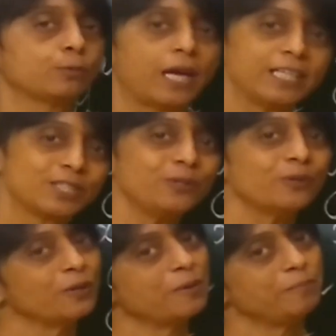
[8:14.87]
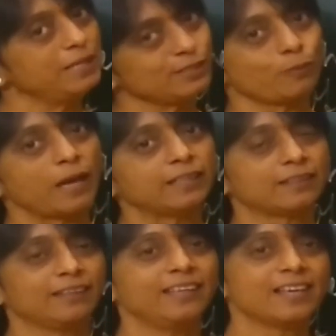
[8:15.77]
plus y2 plus
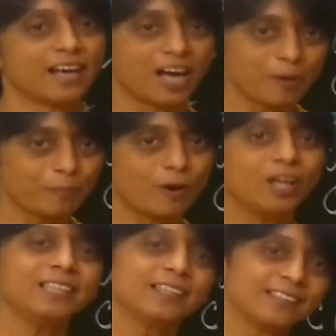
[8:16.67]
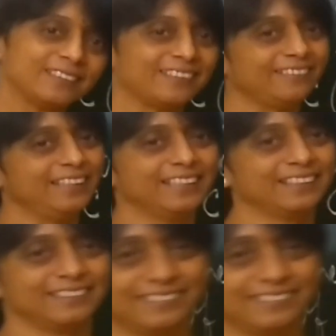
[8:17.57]
y3 upon 3.